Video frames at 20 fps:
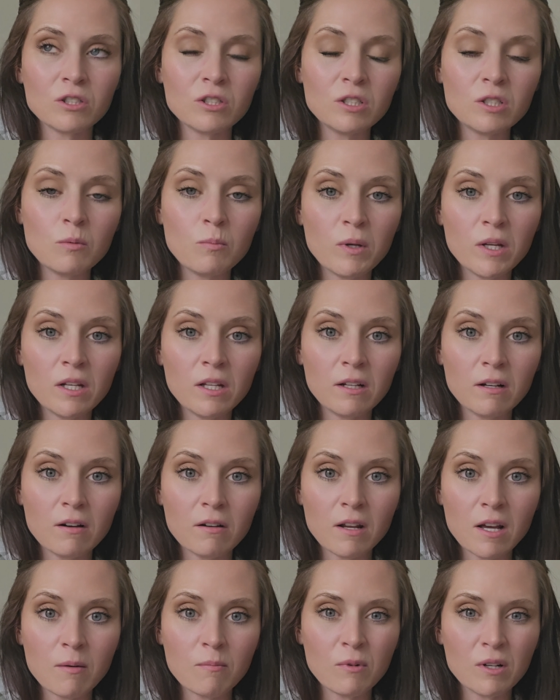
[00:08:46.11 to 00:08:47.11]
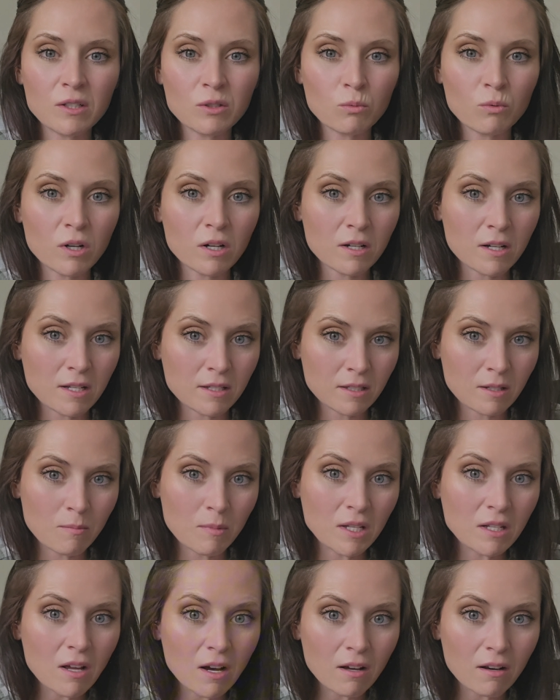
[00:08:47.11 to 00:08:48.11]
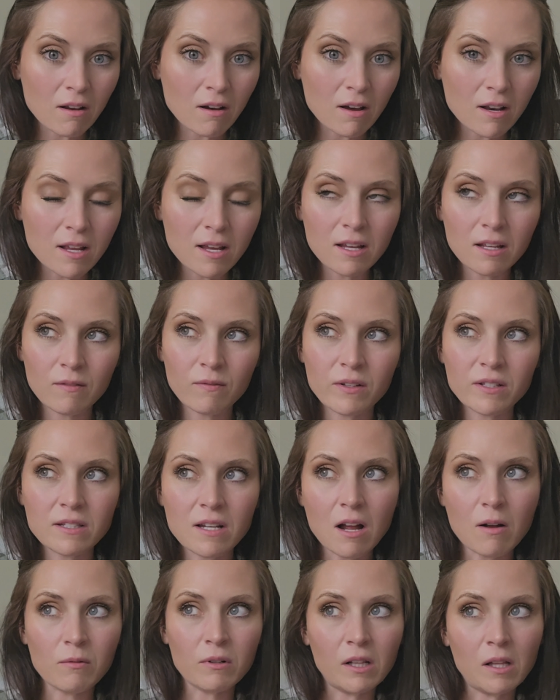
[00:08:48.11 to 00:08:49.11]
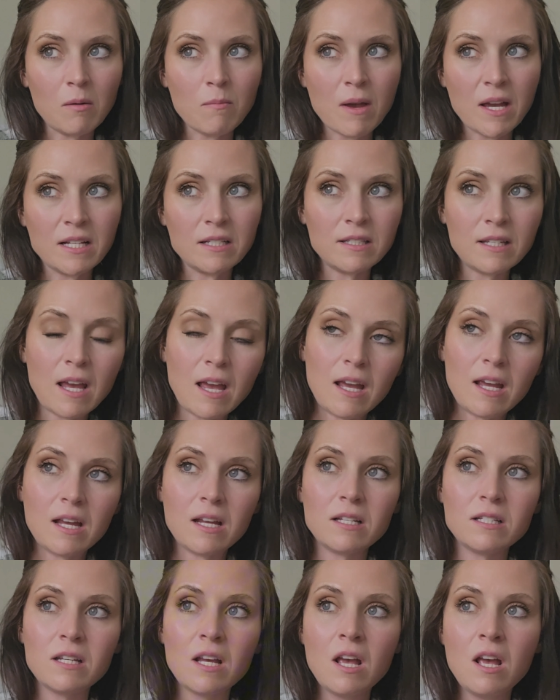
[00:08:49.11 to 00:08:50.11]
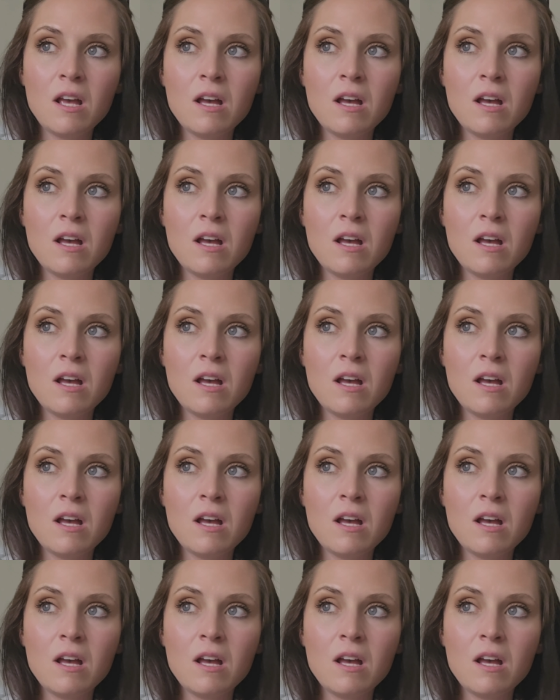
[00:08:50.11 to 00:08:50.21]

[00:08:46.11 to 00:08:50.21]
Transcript: just depending on how much work needs to be done on it if it's not really maintained.